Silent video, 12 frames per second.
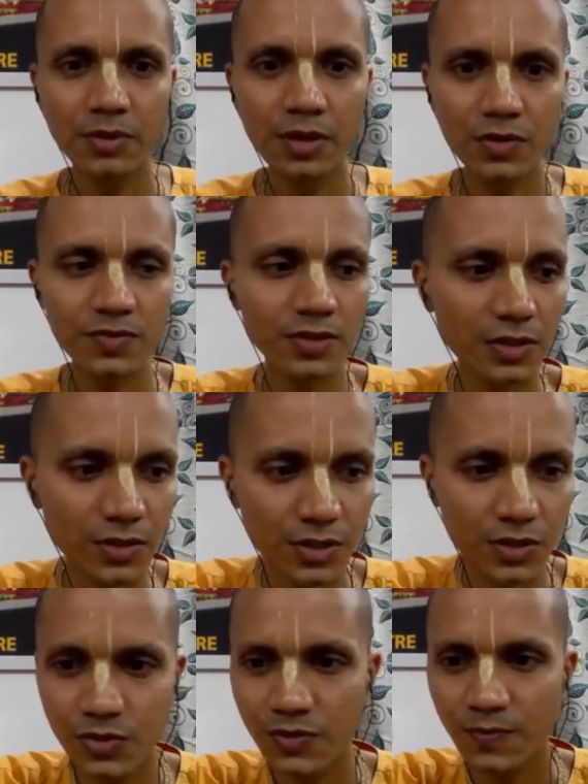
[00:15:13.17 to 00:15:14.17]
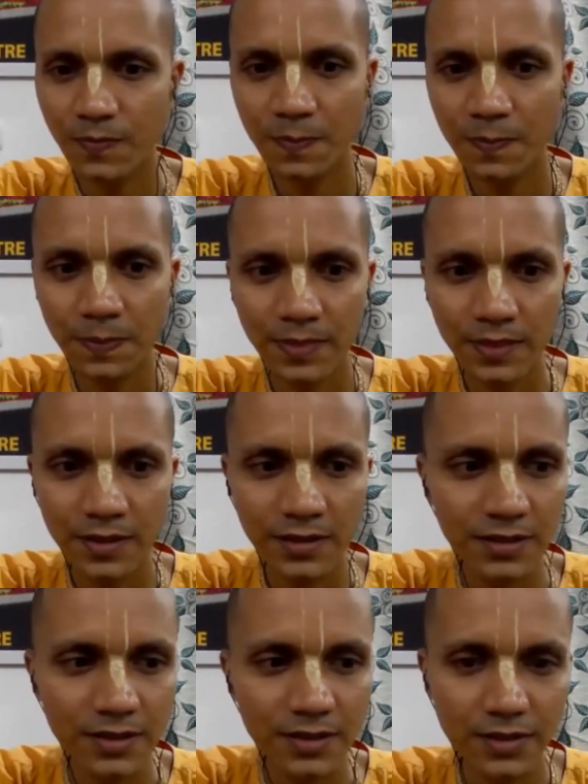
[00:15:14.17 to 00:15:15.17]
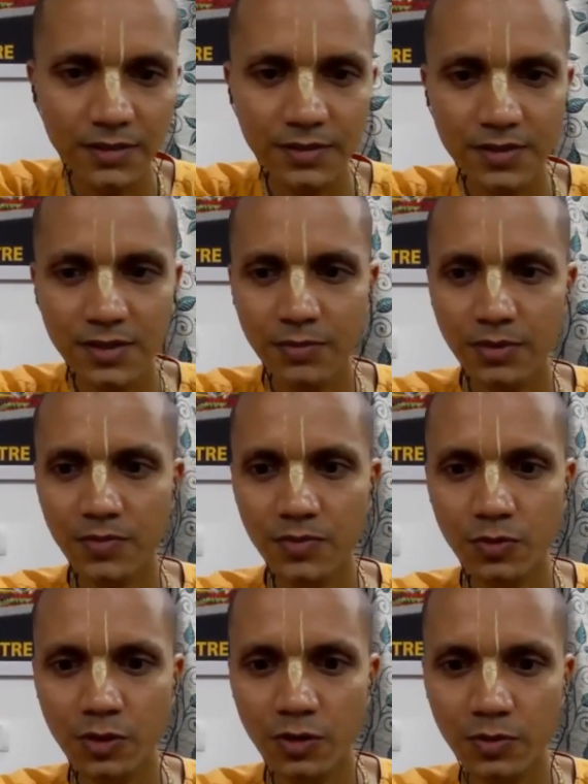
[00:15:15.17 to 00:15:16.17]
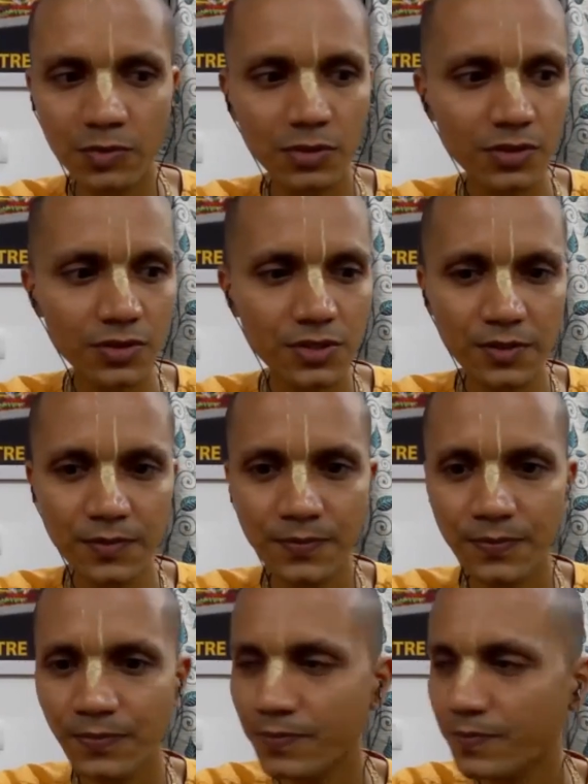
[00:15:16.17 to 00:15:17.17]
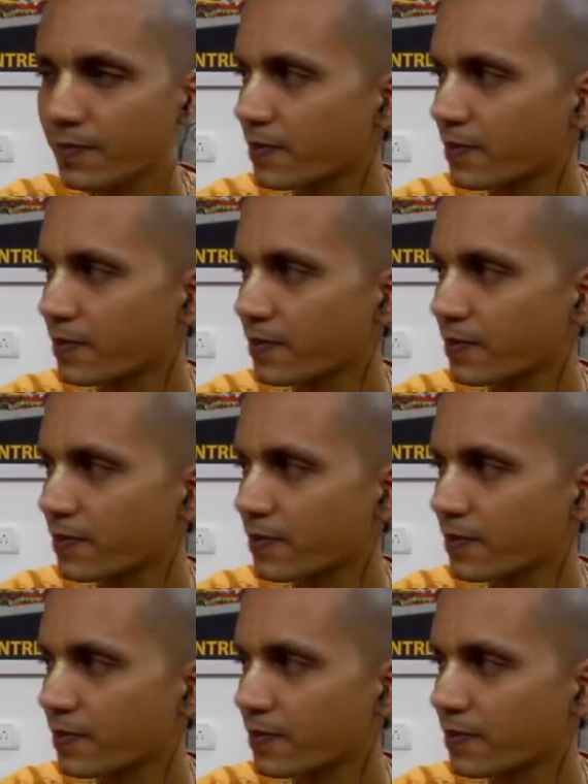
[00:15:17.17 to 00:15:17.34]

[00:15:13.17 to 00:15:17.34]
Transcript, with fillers: maybe because network issues, sometimes you may not be able to see.